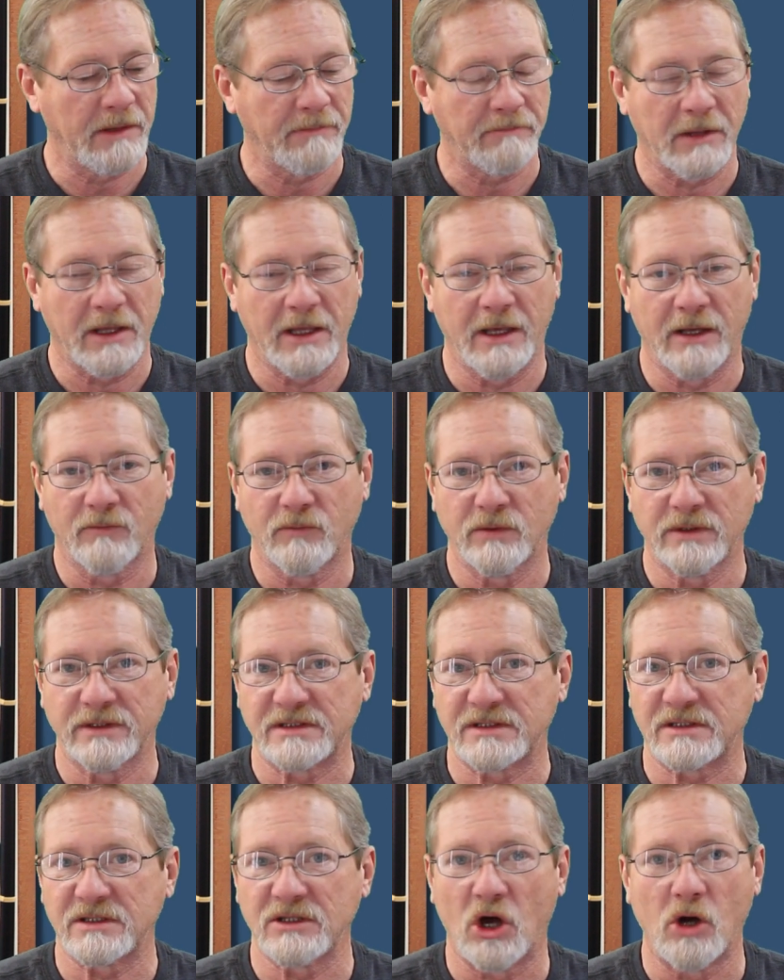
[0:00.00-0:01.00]
it
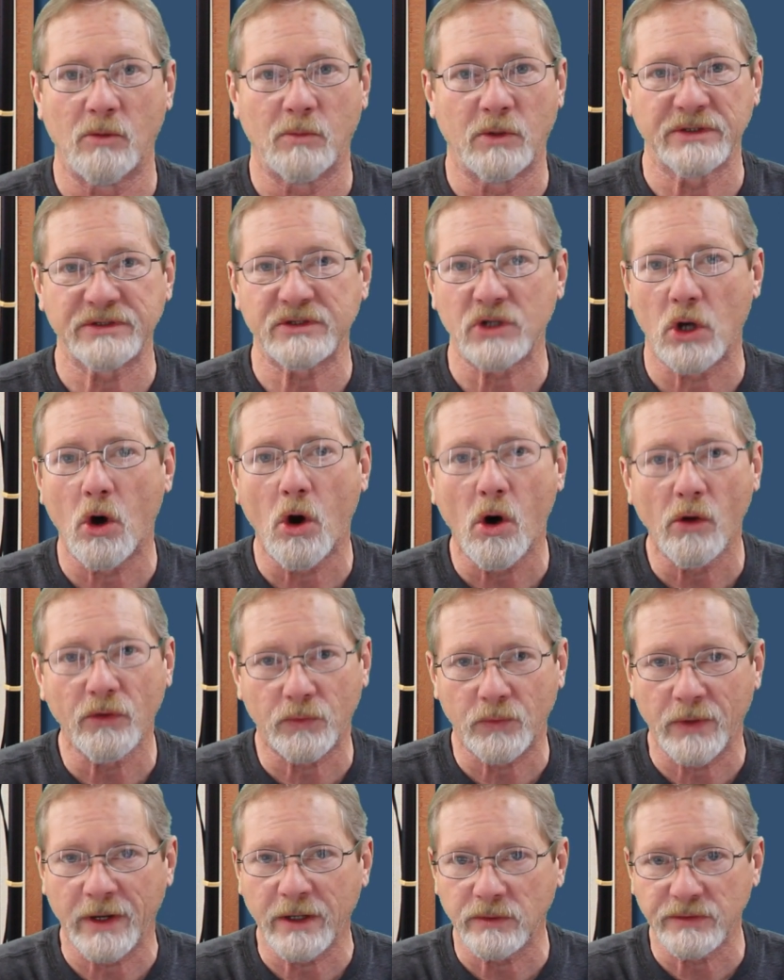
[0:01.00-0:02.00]
was almost all the
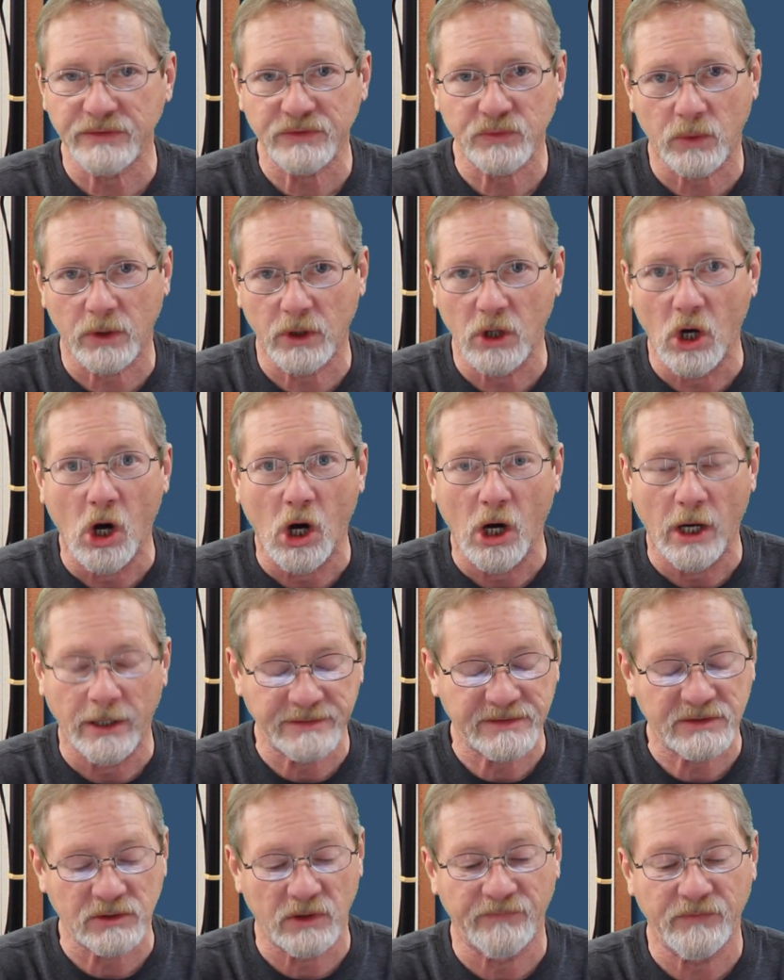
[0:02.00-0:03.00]
wrinkles were
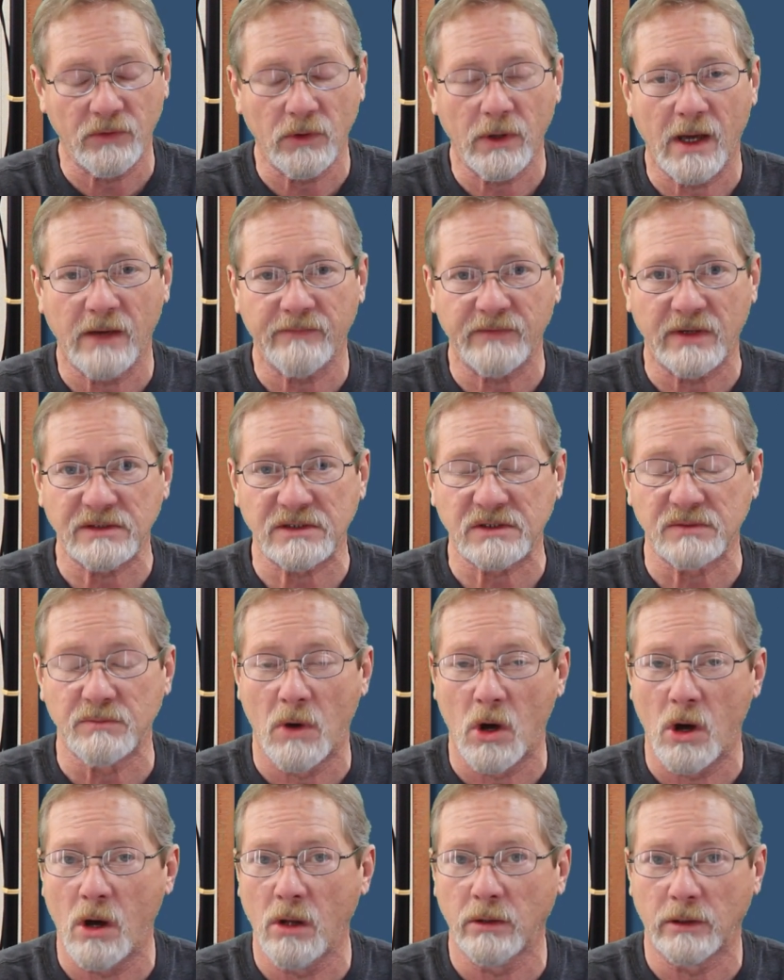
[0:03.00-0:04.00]
gone. So if you have a
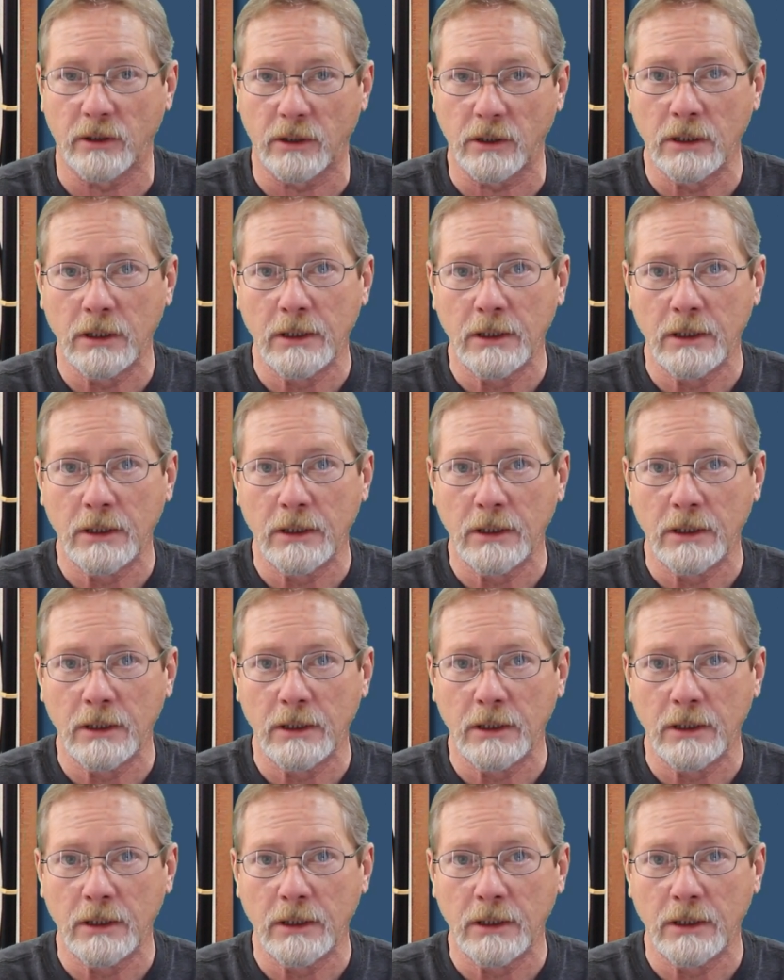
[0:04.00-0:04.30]
smaller